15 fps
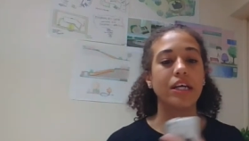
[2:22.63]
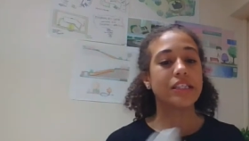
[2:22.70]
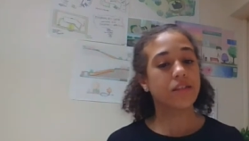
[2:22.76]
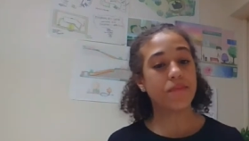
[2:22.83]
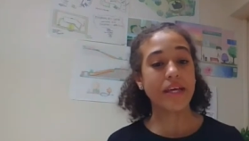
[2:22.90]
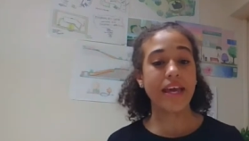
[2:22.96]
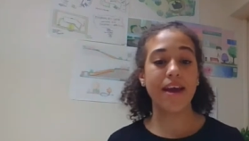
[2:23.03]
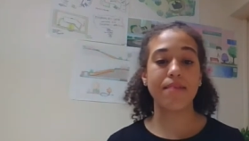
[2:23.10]
to
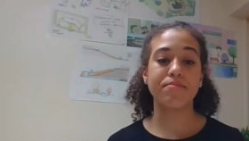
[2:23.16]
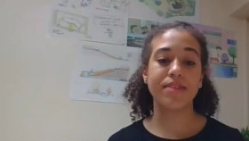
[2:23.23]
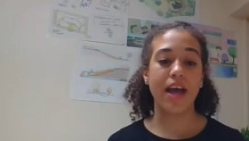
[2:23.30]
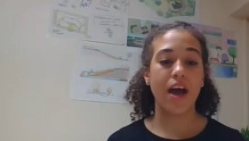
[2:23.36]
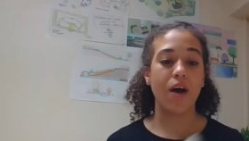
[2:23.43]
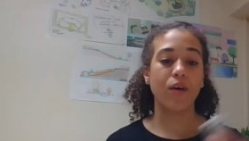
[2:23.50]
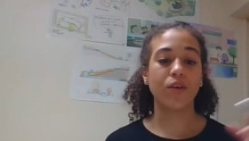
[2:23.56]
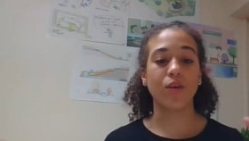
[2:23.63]
be kept
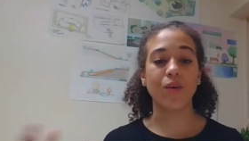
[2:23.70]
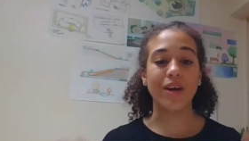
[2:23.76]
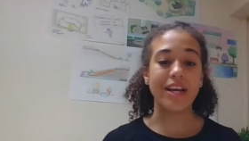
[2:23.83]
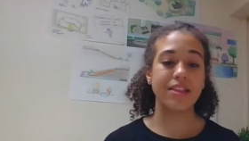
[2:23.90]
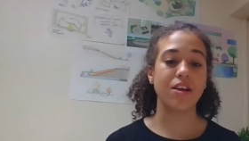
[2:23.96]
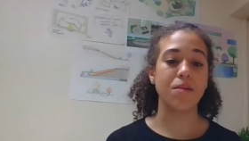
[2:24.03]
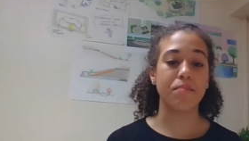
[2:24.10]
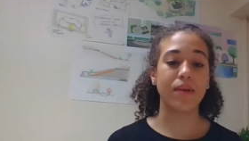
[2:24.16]
down or
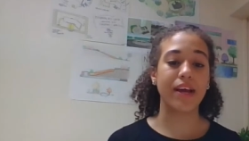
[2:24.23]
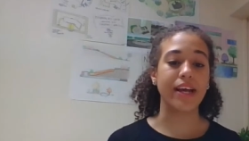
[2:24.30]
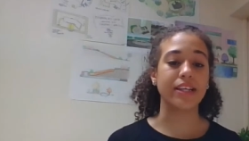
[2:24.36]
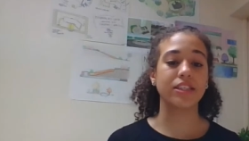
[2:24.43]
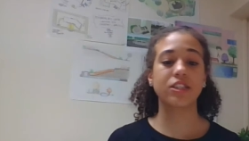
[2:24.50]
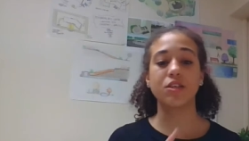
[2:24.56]
in their place,